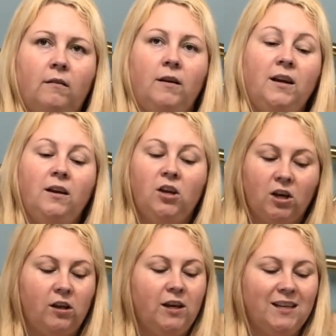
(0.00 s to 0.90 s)

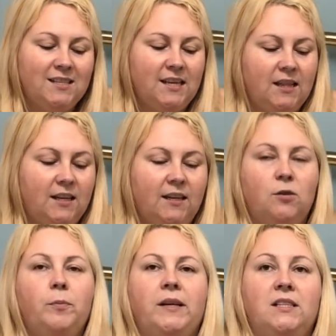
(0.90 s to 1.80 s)
You can see the
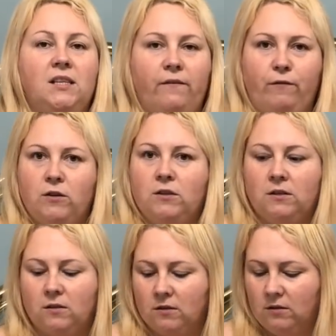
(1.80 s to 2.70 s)
little bits of
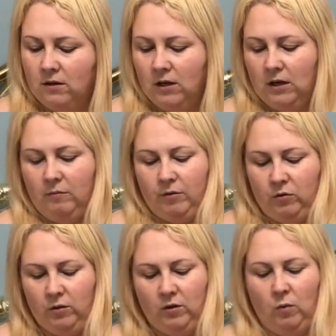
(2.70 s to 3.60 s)
differences
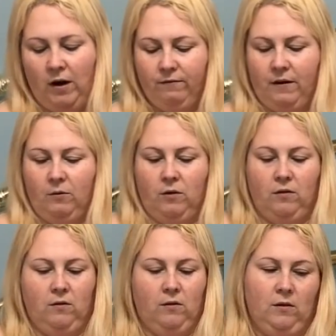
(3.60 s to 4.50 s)
between the Wi-Fi
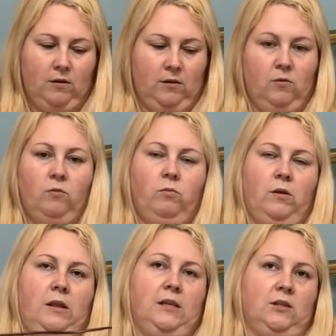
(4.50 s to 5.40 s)
one.
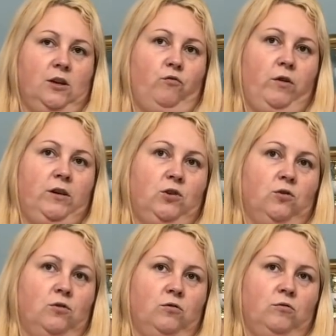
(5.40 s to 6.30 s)
That's going to reach
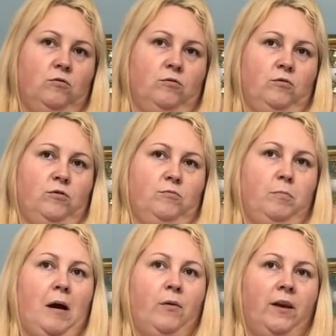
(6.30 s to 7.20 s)
your
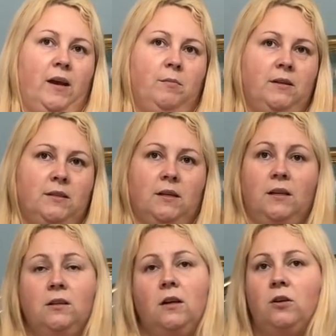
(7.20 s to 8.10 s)
power cable, isn't it?
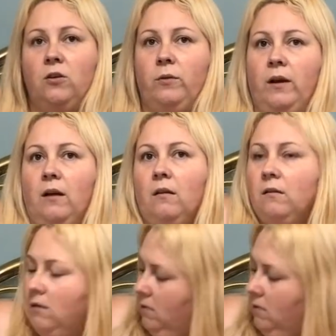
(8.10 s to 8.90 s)
It's going to do here.